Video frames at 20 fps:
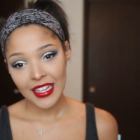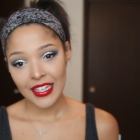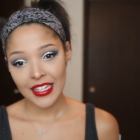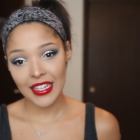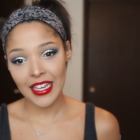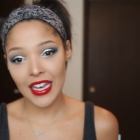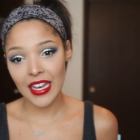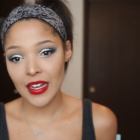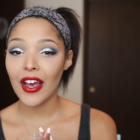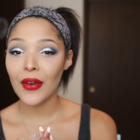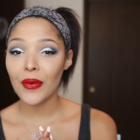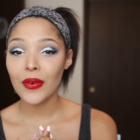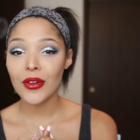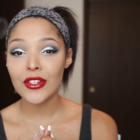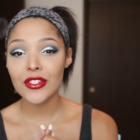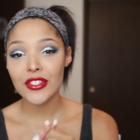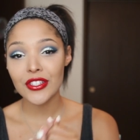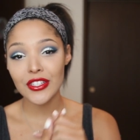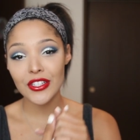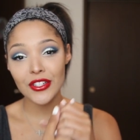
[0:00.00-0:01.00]
yeah. I
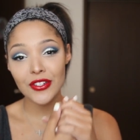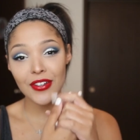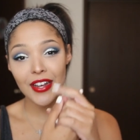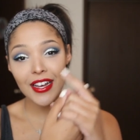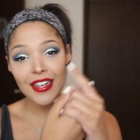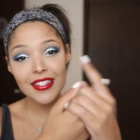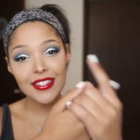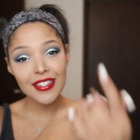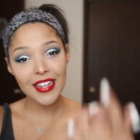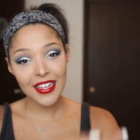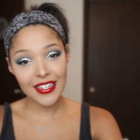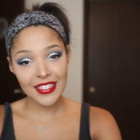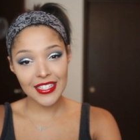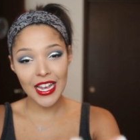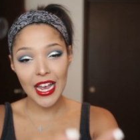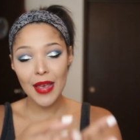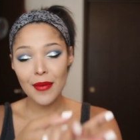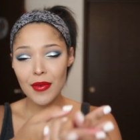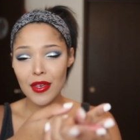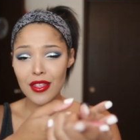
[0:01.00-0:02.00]
will see you guys next
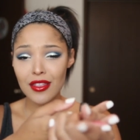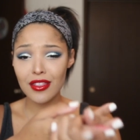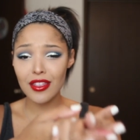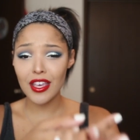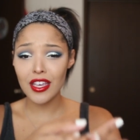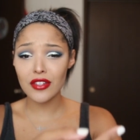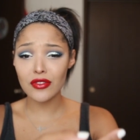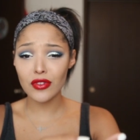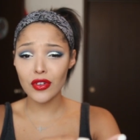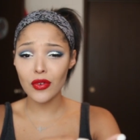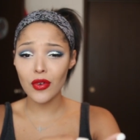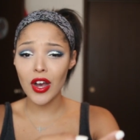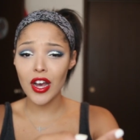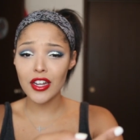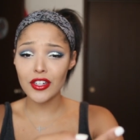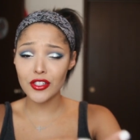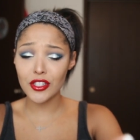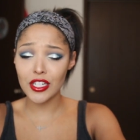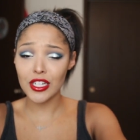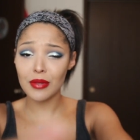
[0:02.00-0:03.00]
time, and thanks for
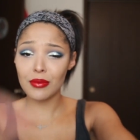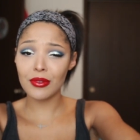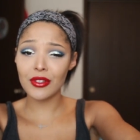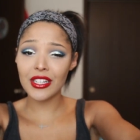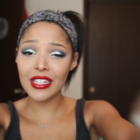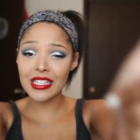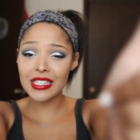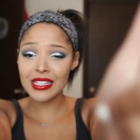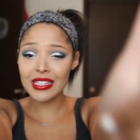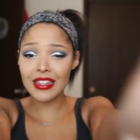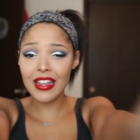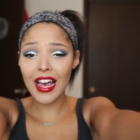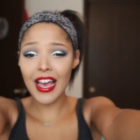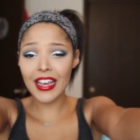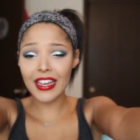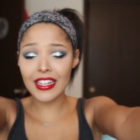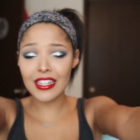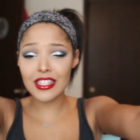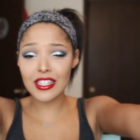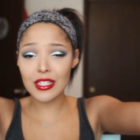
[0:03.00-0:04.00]
watching. Please
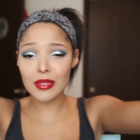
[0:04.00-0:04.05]
like and